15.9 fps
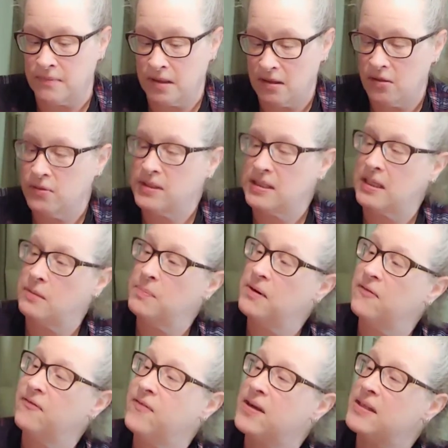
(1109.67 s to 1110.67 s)
there's a little bit
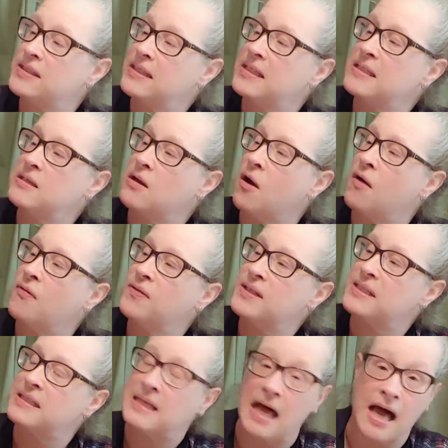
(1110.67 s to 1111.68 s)
of fuzzies on the
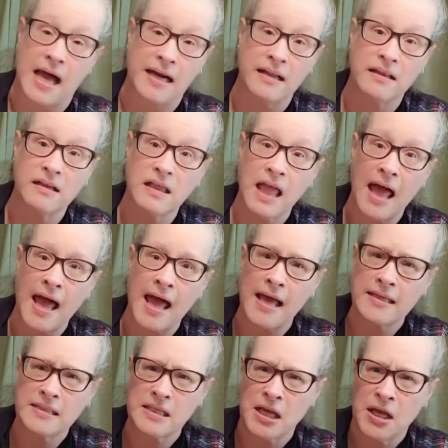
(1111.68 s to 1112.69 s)
side of the
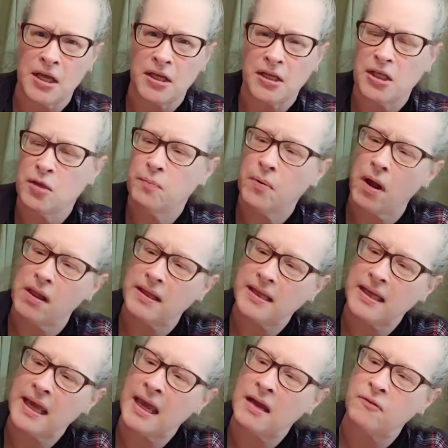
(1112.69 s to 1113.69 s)
glass. You probably
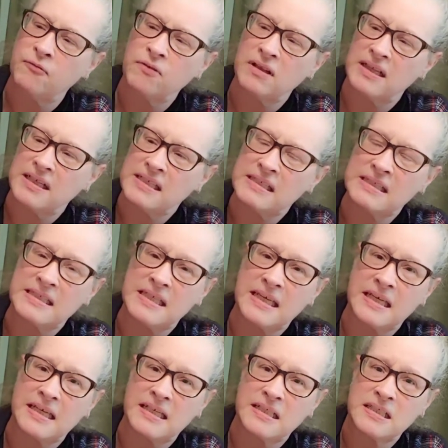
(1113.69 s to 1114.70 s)
can't really
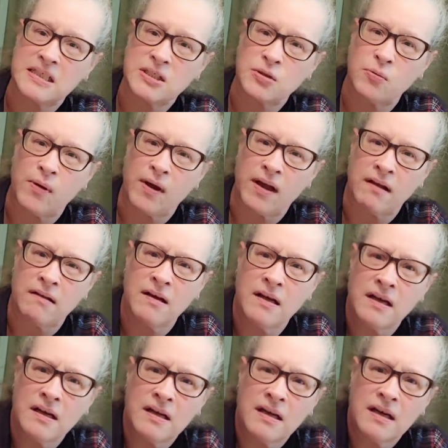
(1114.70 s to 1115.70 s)
see it too well.
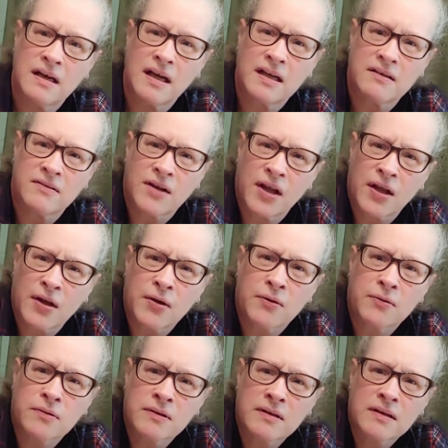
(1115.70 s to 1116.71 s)
I don't know.
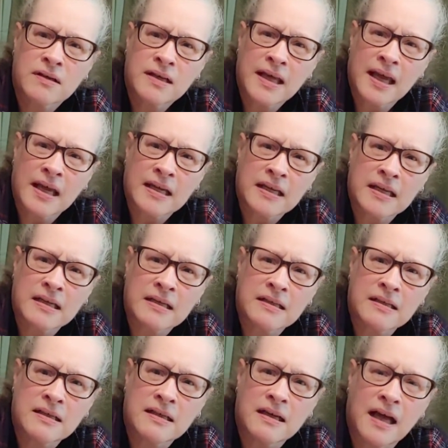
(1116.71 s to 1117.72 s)
Can you?
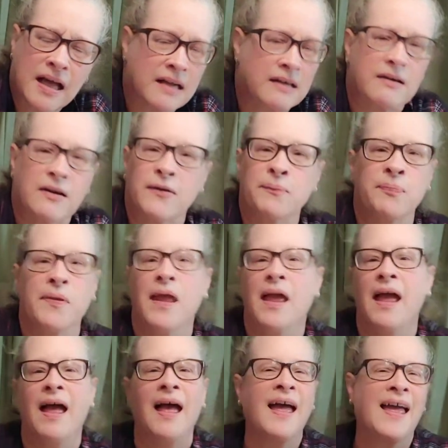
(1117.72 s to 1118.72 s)
I don't know.
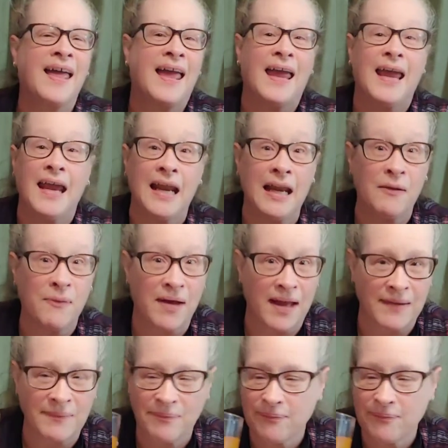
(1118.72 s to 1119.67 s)
Anyway.